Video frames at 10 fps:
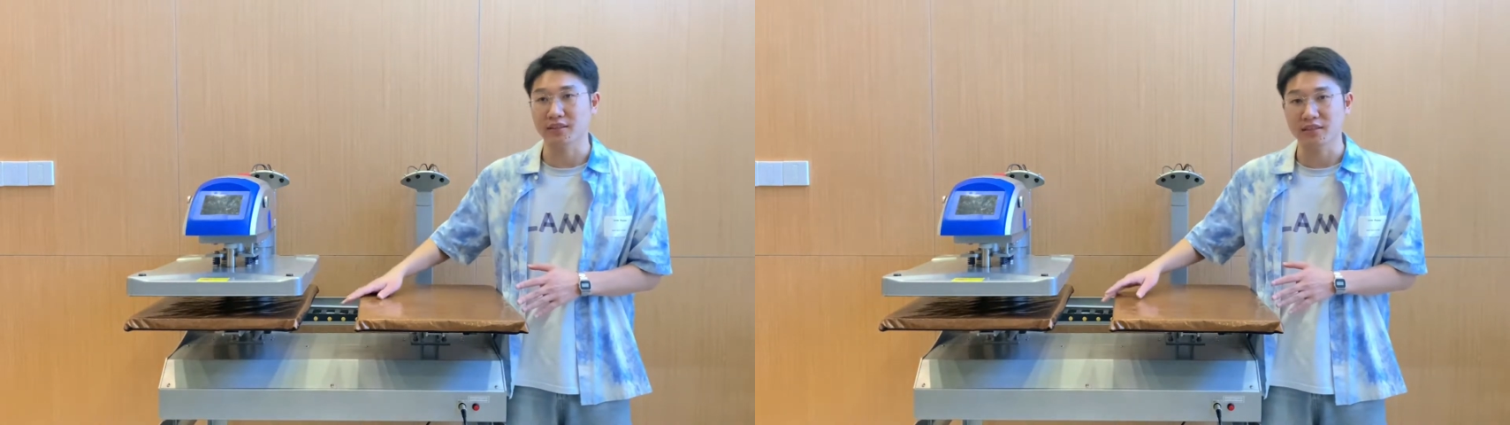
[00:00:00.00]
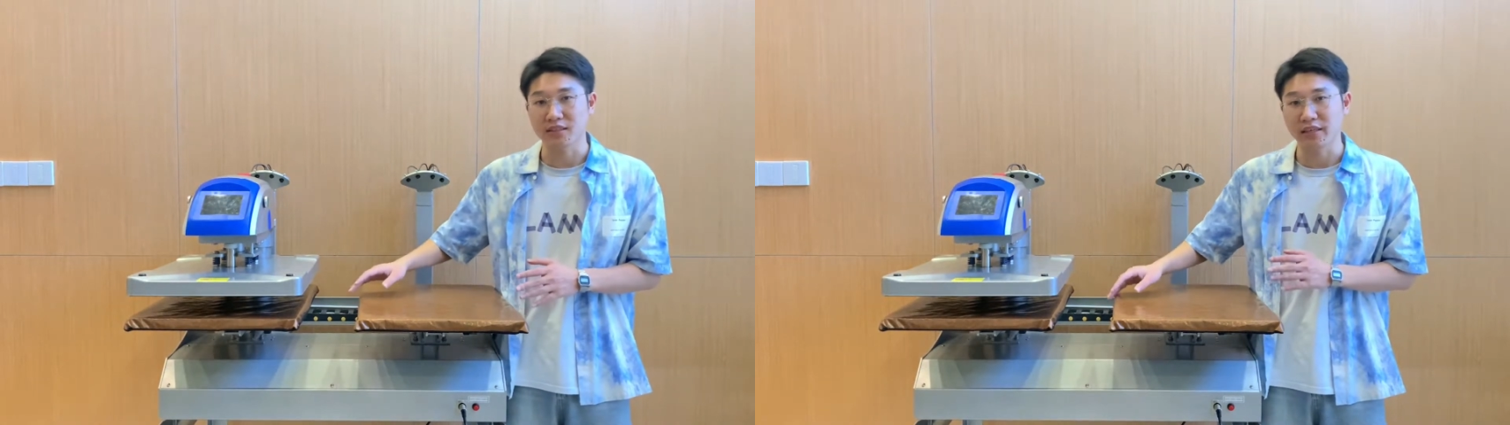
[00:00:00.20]

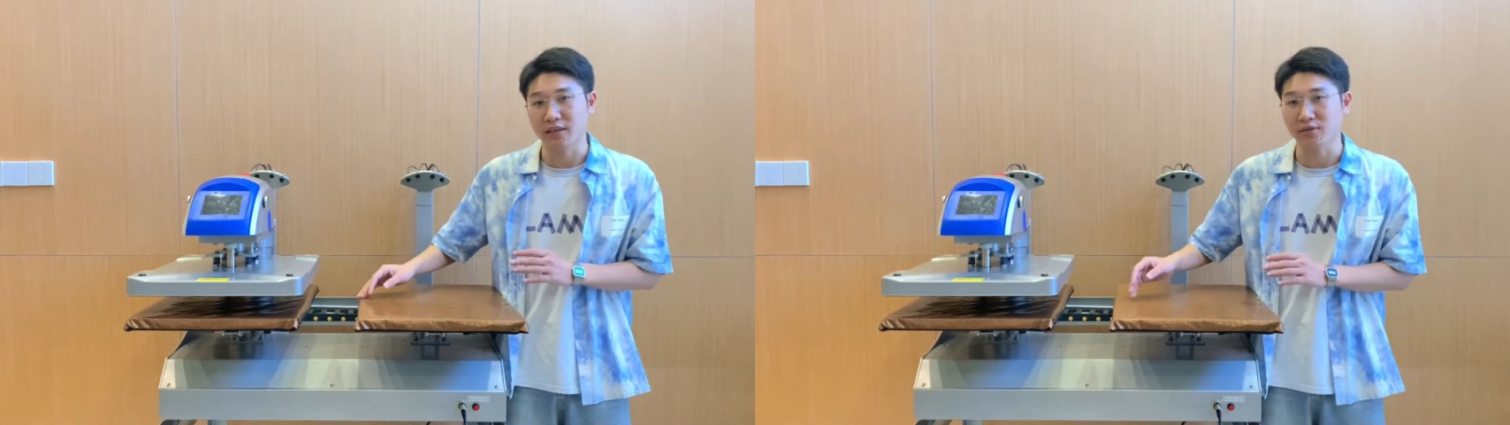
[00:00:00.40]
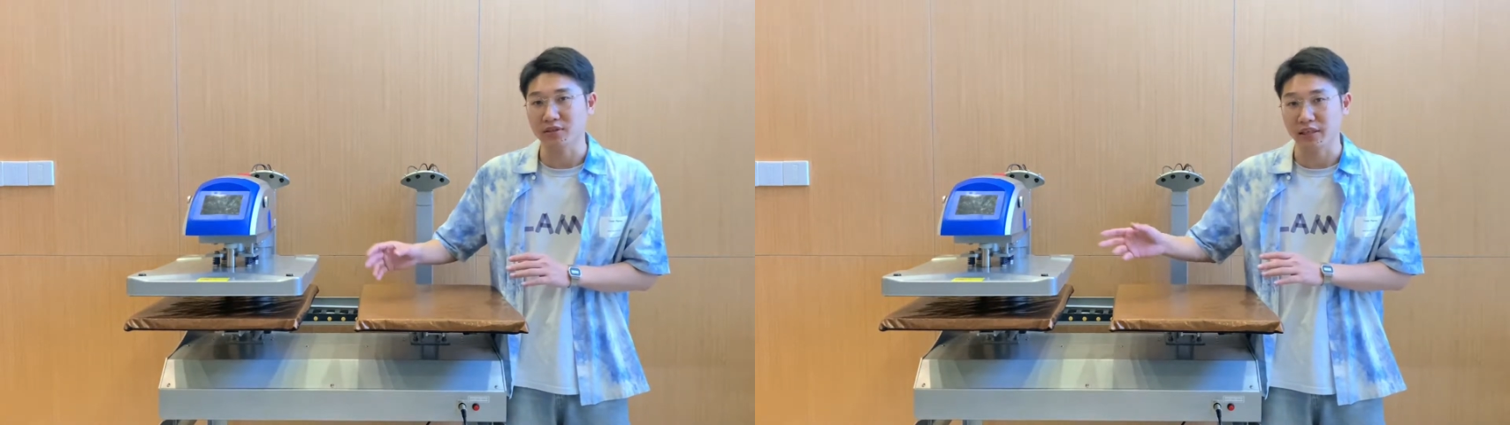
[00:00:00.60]

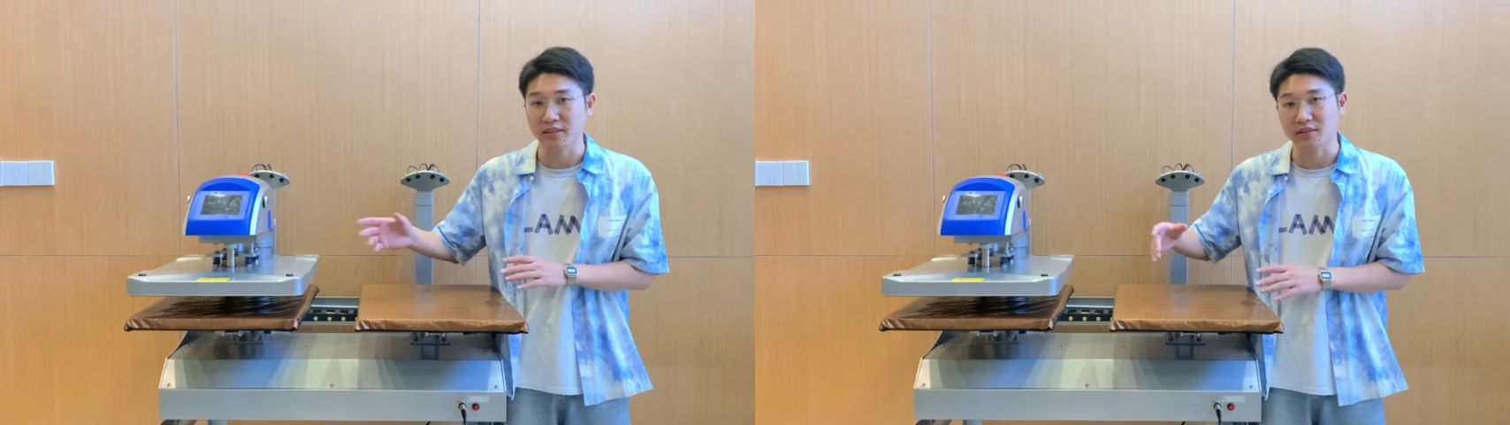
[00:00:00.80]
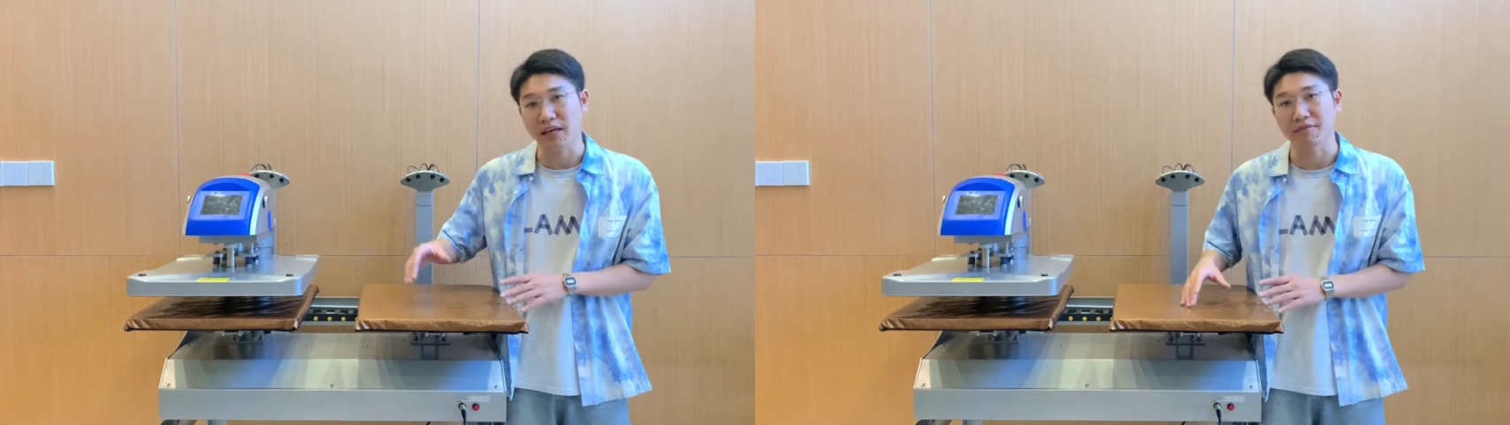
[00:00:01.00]
details
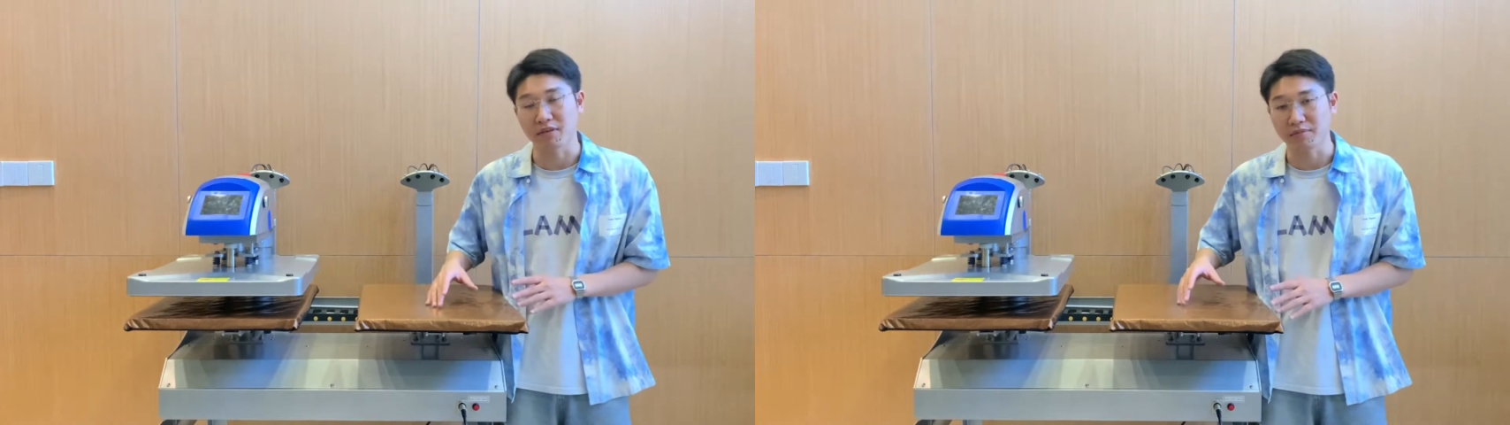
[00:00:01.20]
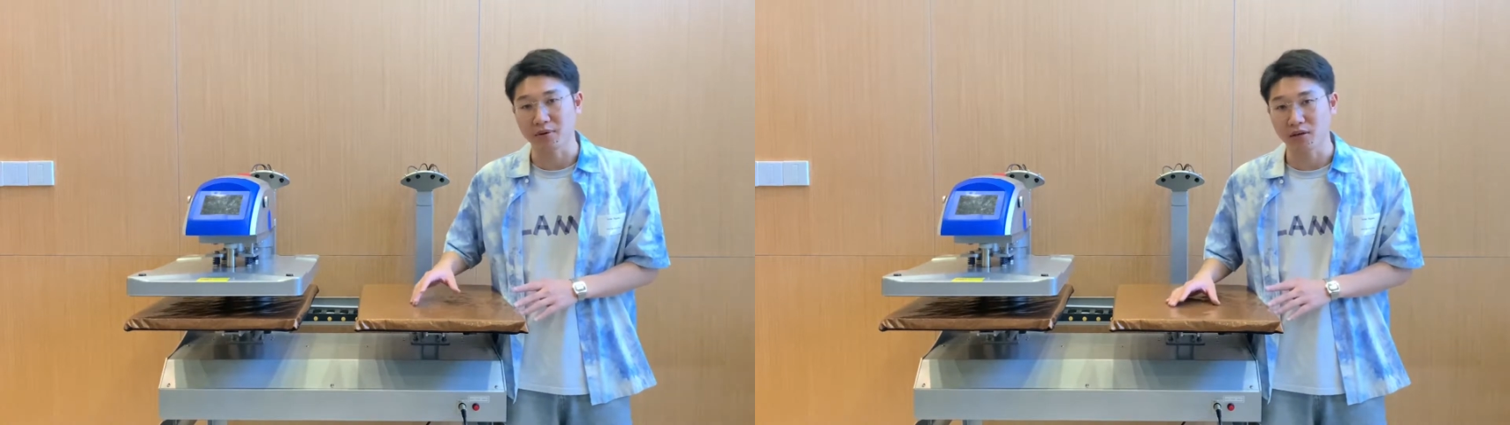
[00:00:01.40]
inside the
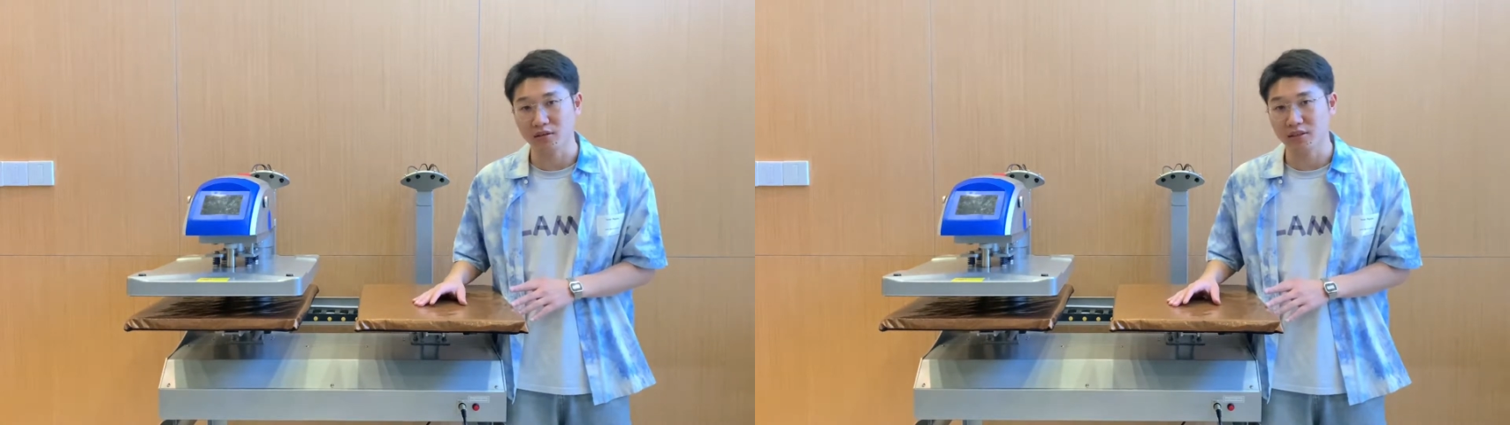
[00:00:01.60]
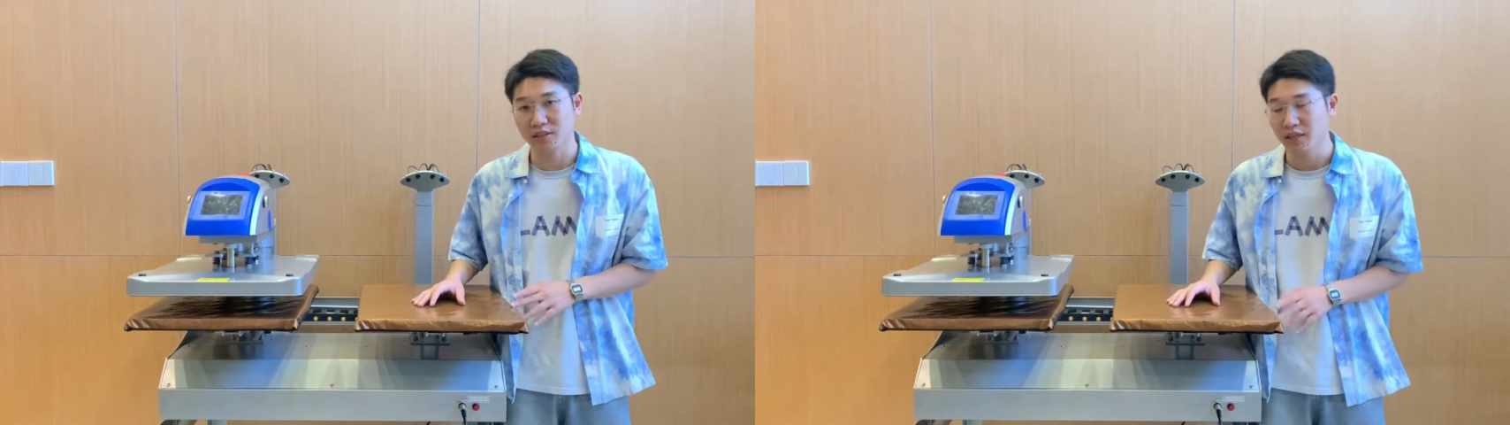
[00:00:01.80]

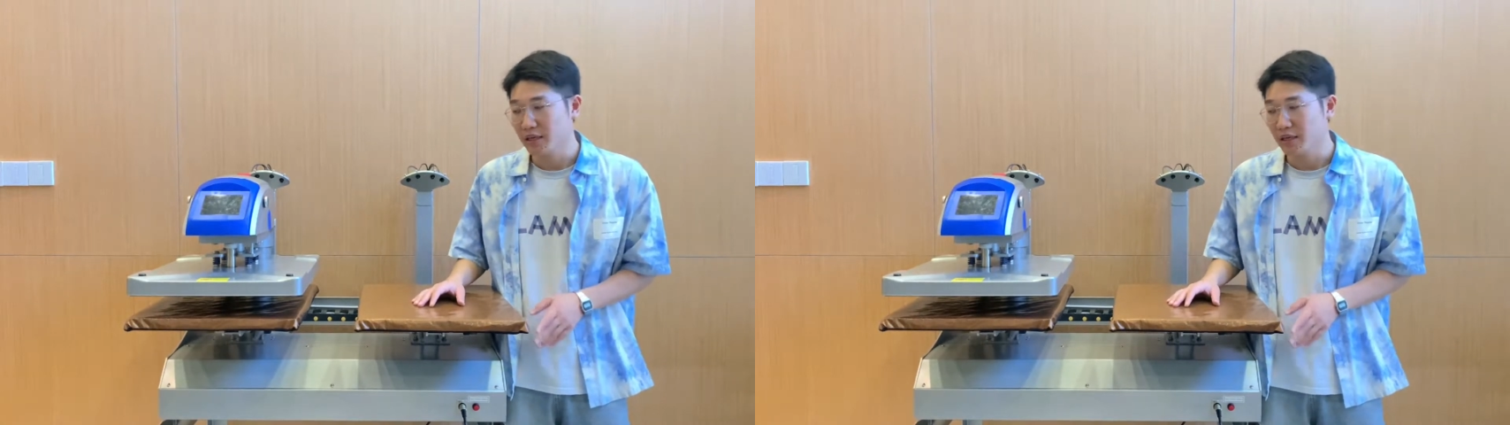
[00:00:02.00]
box,